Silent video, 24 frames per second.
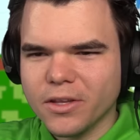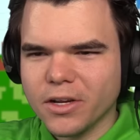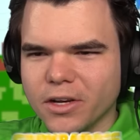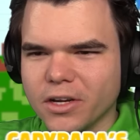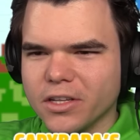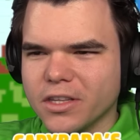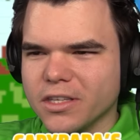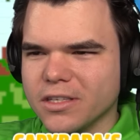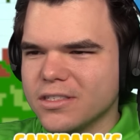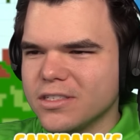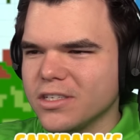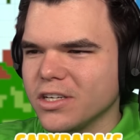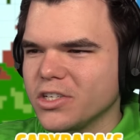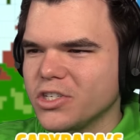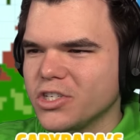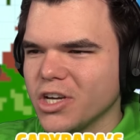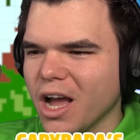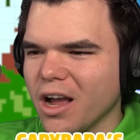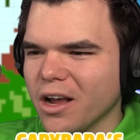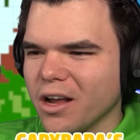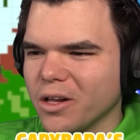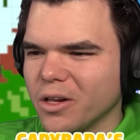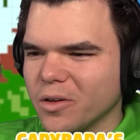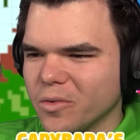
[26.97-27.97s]
There, this is the
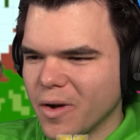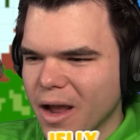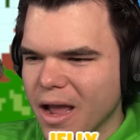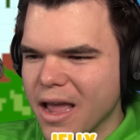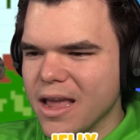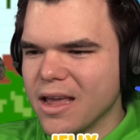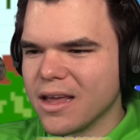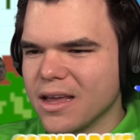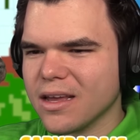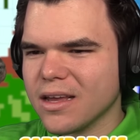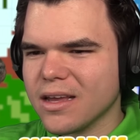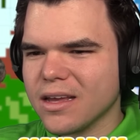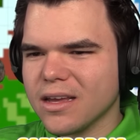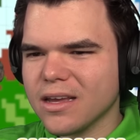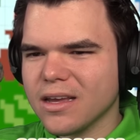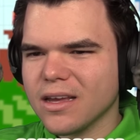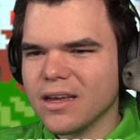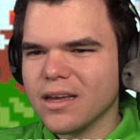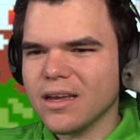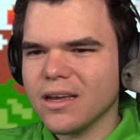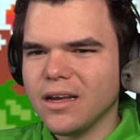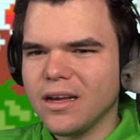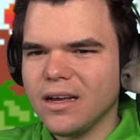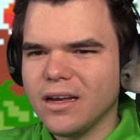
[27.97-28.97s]
jungle, right?
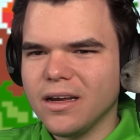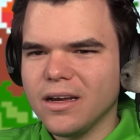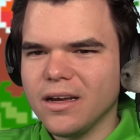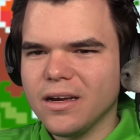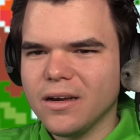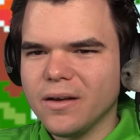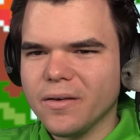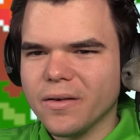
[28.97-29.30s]
Capybaras.